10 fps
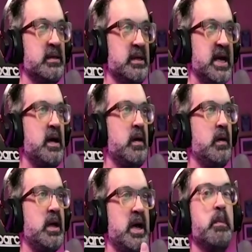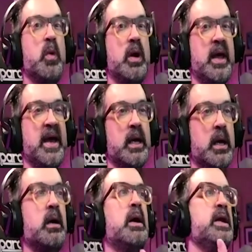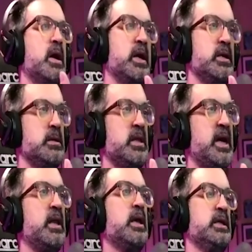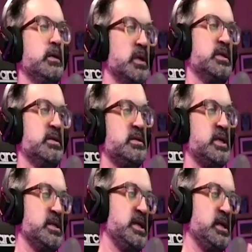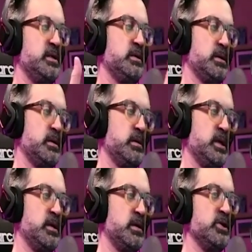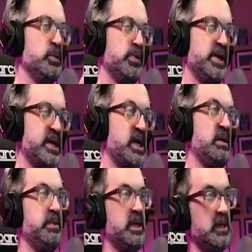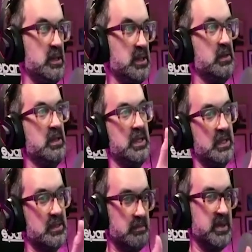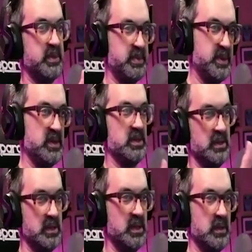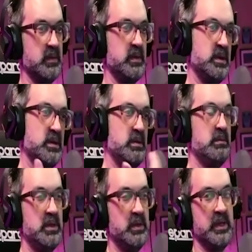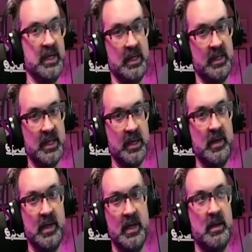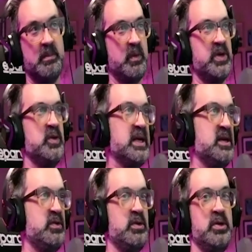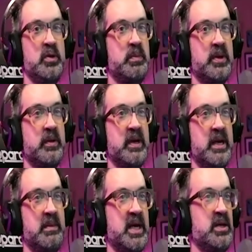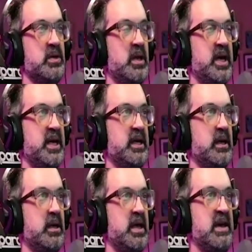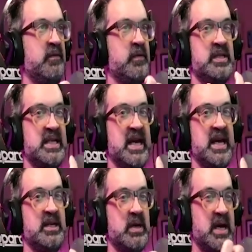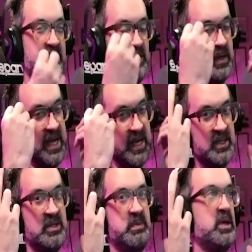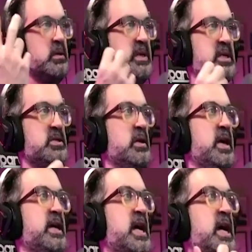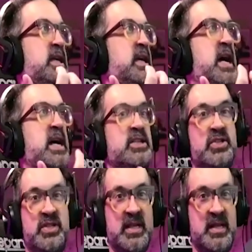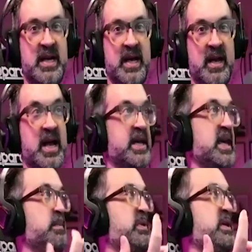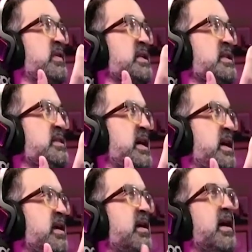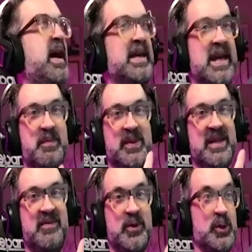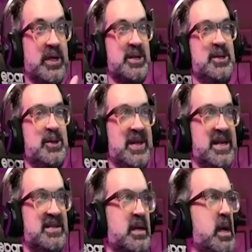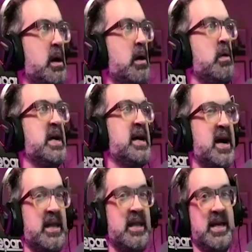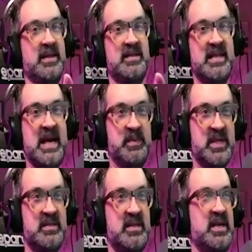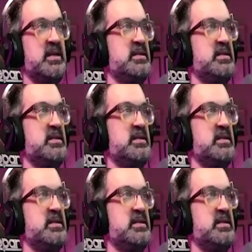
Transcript: Now I'm more like, oh, I know how to do that. Like, you want this technique, you go here and you pre-comp it and you do this and blah, blah, blah. And you, you know, you can get it done. But when you get into a new program and you're like, every day you have your head explode, because you're like, I, I just did that. I can't believe I did that. I can't believe you can do this. Oh my God. Like, this app does this.